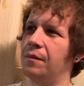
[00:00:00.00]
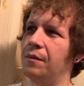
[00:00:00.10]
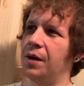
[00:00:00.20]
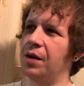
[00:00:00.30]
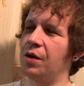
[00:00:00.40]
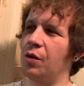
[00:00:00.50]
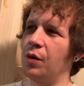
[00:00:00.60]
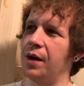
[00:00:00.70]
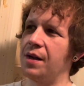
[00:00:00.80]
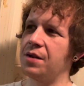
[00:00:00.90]
You get the
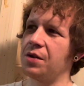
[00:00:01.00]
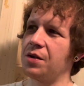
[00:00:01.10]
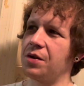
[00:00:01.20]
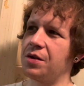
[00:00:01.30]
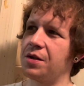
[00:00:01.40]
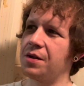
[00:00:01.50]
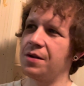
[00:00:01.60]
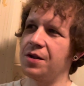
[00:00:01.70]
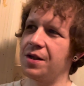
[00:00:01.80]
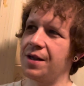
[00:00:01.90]
Orientals,
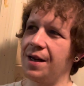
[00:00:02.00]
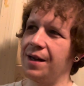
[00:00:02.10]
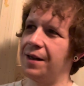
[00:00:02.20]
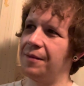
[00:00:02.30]
just like...